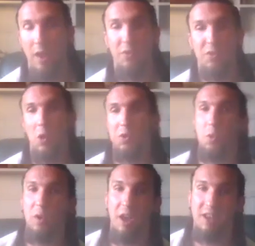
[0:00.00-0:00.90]
There's
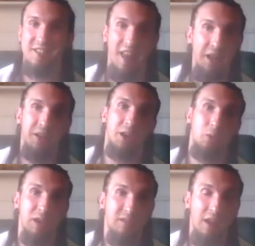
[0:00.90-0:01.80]
also an Icelandic
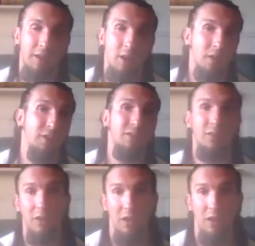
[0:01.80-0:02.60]
retelling of it.